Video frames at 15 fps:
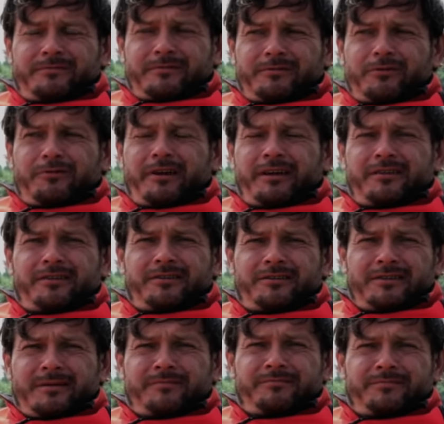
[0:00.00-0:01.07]
corrected
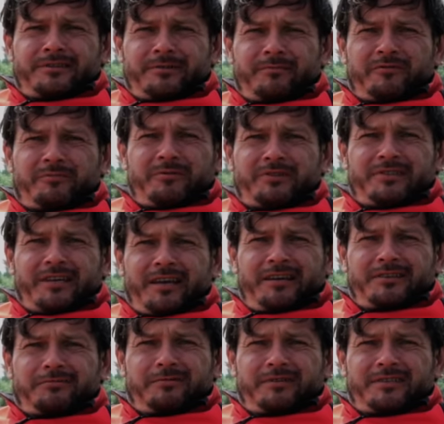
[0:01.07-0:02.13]
some of the
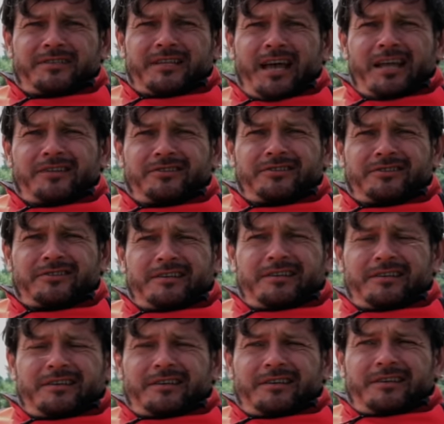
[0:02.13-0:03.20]
mistakes with the stance.
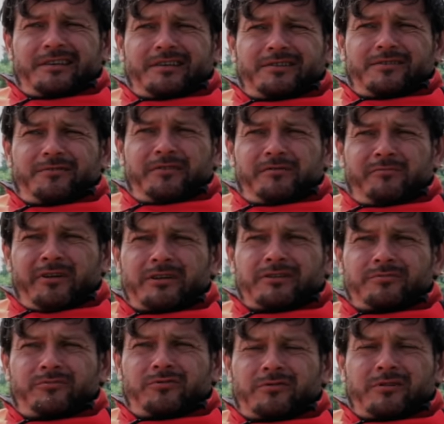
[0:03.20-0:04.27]
So I feel
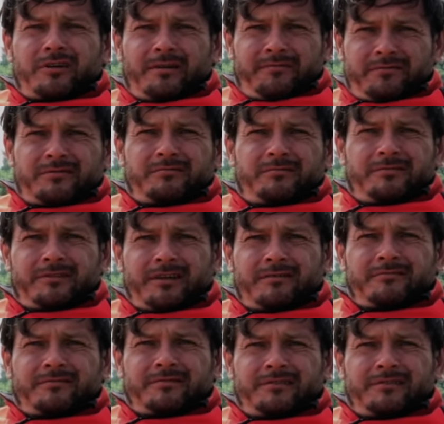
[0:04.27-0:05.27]
much more comfortable now.